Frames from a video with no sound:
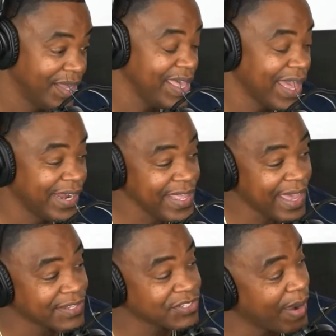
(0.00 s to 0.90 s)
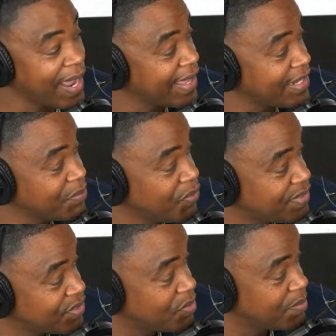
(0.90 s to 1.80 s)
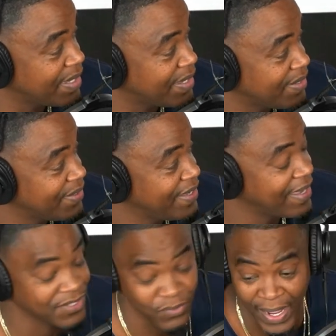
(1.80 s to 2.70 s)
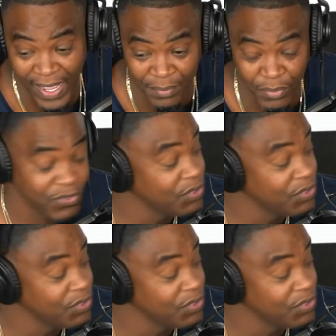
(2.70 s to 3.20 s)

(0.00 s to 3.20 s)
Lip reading: Look, he had a swag in his movies too, man. Yeah, he had a swag in the movies.